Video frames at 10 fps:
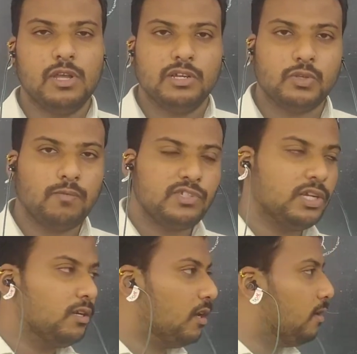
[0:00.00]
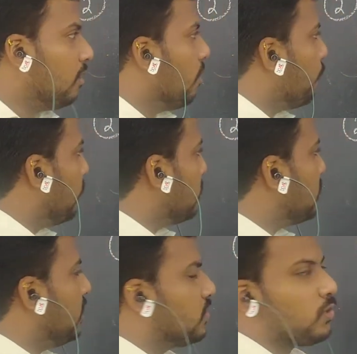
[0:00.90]
So children,
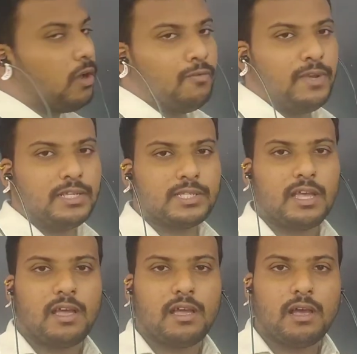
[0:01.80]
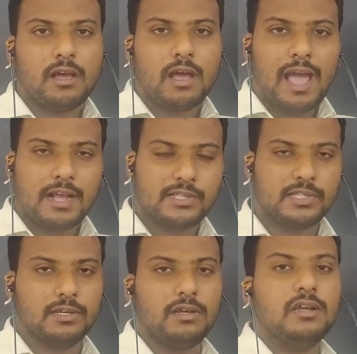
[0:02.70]
friction is always acts
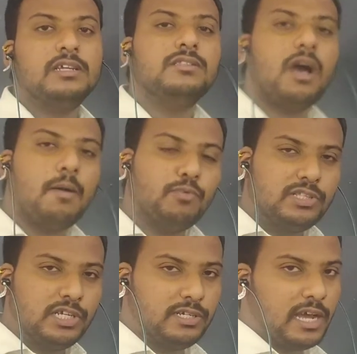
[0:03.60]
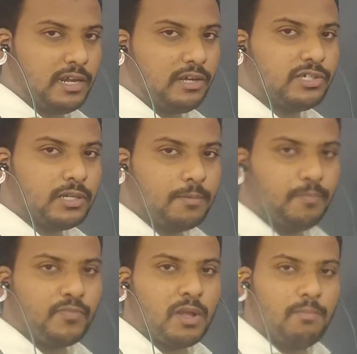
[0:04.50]
in the opposite direction.
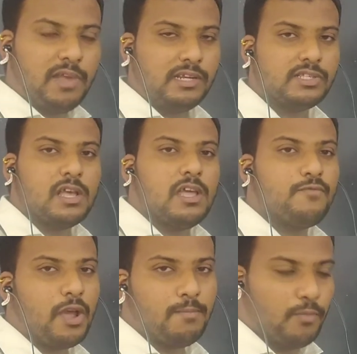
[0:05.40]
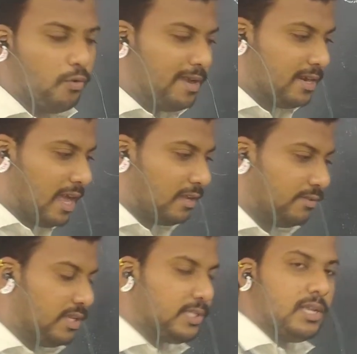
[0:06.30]
Means if I am moving like
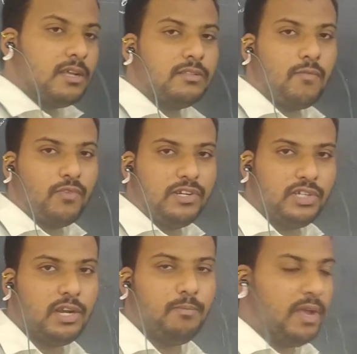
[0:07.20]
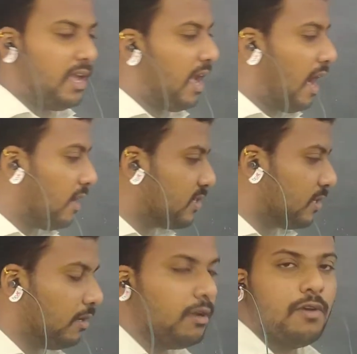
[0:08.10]
this, the friction may act
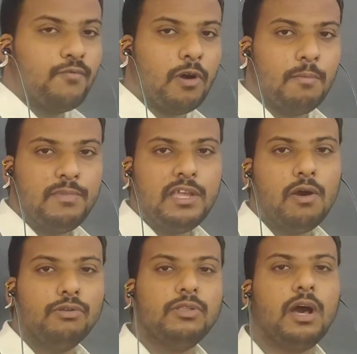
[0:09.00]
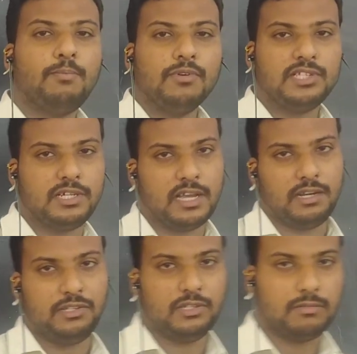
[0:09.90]
for me on the opposite
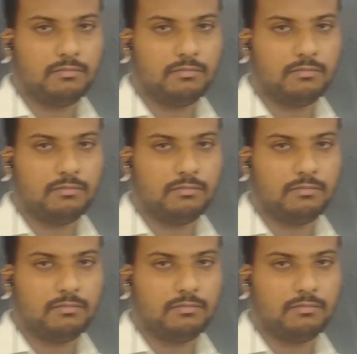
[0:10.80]
direction.